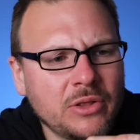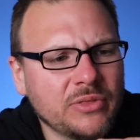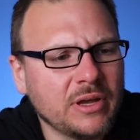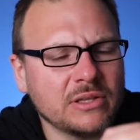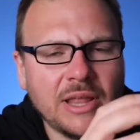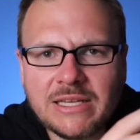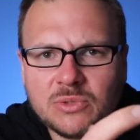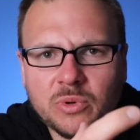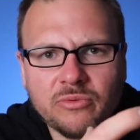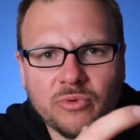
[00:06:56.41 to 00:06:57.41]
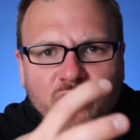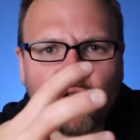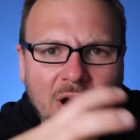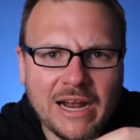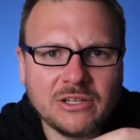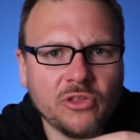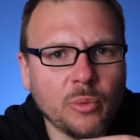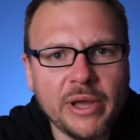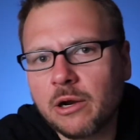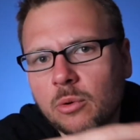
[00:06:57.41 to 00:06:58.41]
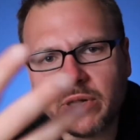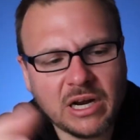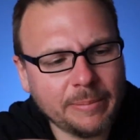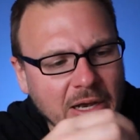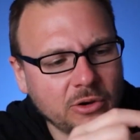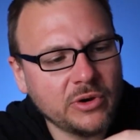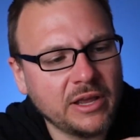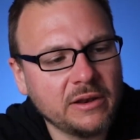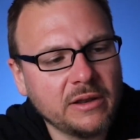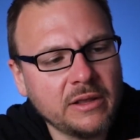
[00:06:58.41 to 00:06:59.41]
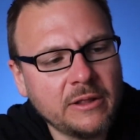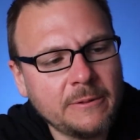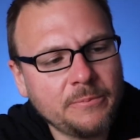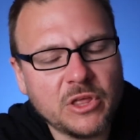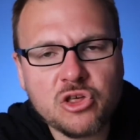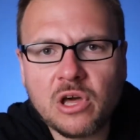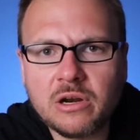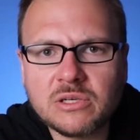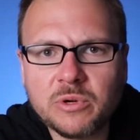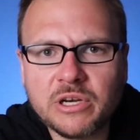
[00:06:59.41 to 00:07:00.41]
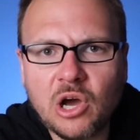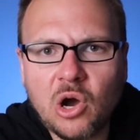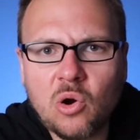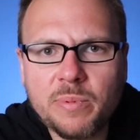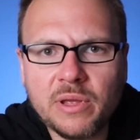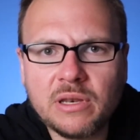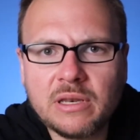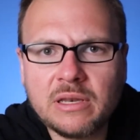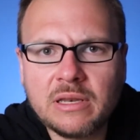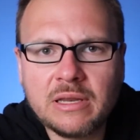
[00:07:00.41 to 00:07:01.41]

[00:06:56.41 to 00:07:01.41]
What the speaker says: the lens wouldn't retract all the way, or it wouldn't come out, and the shutters wouldn't open.